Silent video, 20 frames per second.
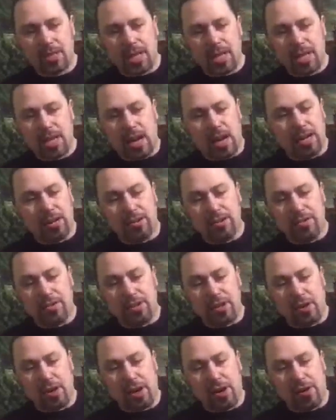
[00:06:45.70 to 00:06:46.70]
And I don't even
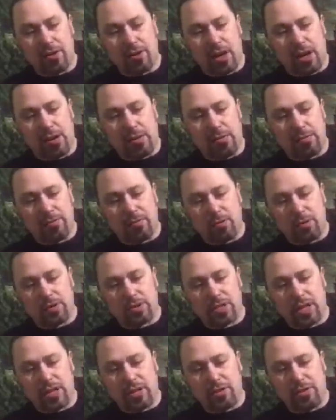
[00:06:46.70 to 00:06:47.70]
know how, I,
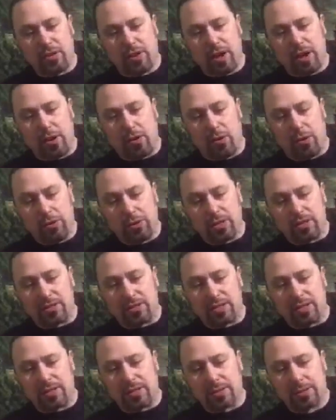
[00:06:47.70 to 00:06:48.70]
unfortunately, I don't know how old this
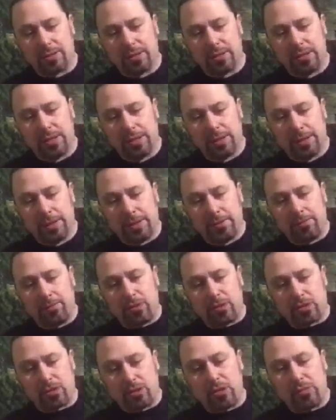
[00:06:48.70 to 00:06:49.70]
is.
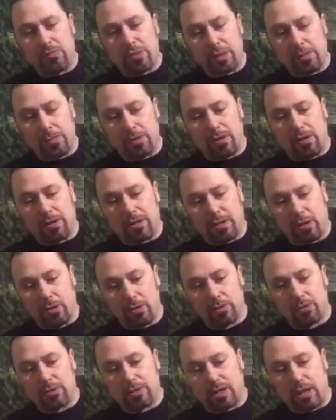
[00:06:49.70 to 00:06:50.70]
This could be a bit on the
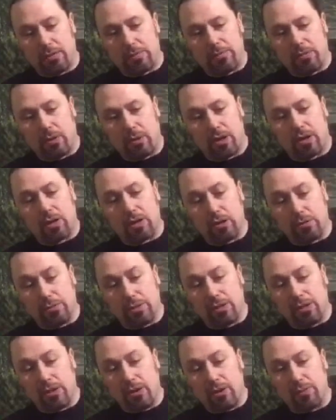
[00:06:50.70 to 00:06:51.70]
old side, or it could
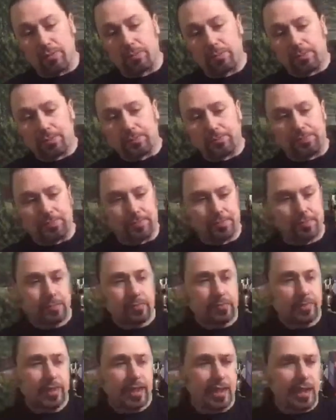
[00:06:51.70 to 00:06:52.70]
be new.
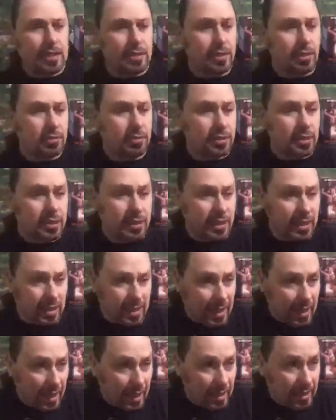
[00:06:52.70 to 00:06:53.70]
I don't see a
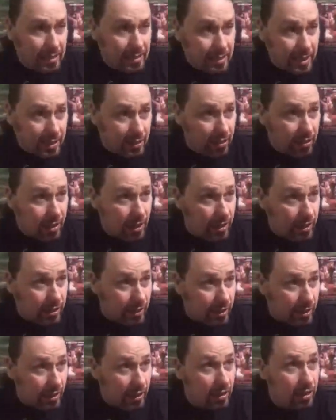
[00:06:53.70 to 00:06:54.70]
canning date on
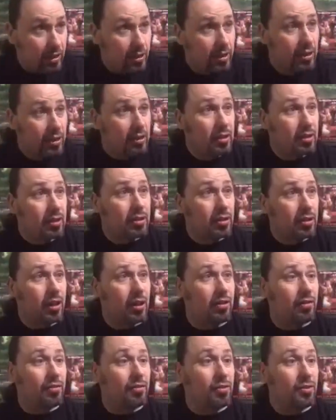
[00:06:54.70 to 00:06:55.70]
anything,
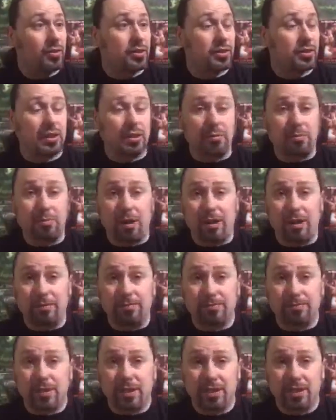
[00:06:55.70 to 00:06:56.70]
unfortunately, but
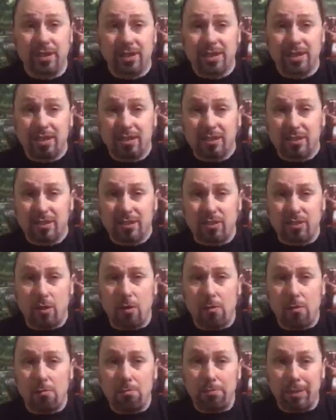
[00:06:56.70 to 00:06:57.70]

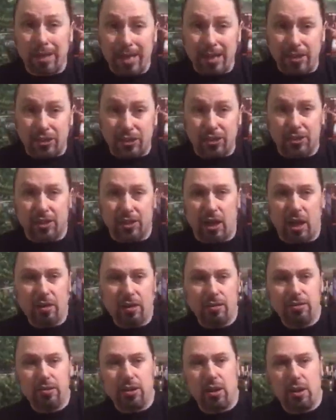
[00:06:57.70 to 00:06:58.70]
some bitch. I
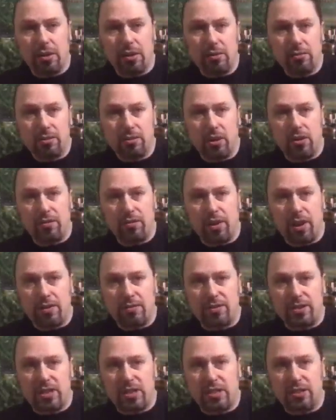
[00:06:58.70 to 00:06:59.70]
don't know. I don't know if I've
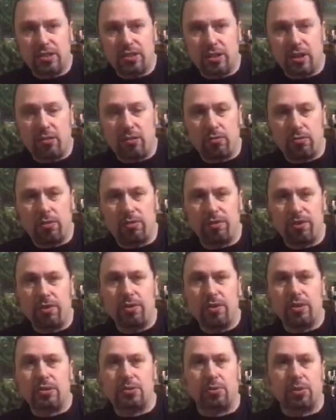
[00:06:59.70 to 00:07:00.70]
seen Joe review
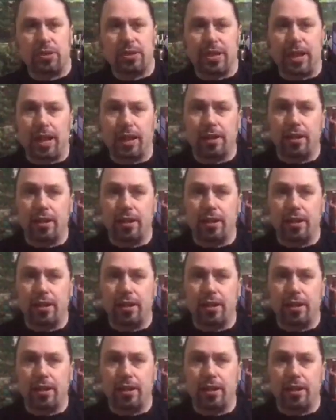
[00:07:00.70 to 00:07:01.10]
this one yet